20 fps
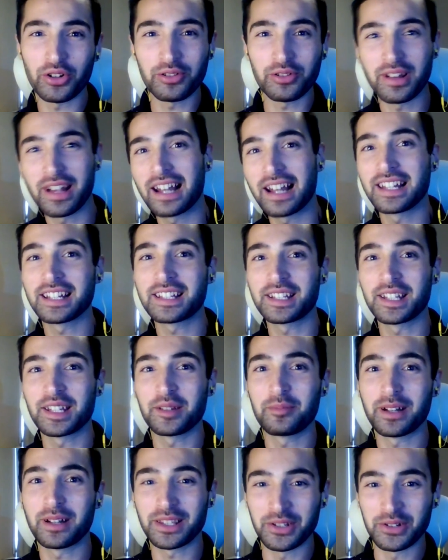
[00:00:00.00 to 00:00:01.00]

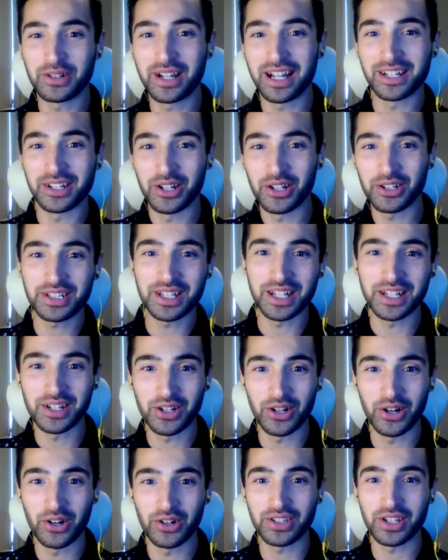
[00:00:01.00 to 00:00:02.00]
reality, but you cannot
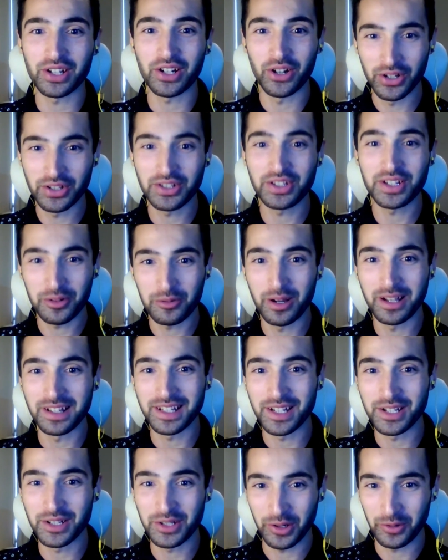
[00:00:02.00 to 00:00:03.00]
ignore the
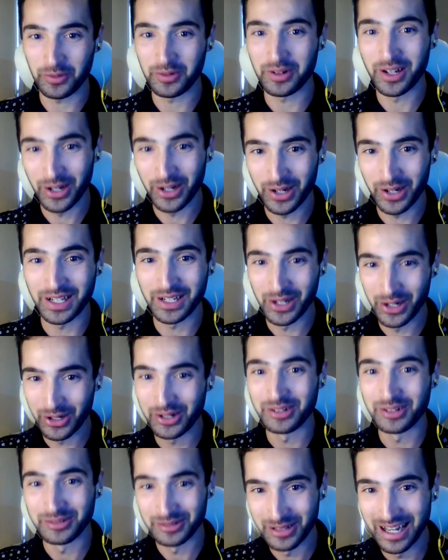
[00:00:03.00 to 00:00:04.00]
consequences of
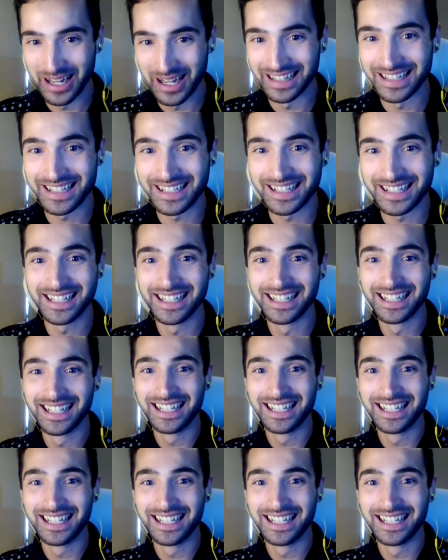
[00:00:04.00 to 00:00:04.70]
ignoring reality.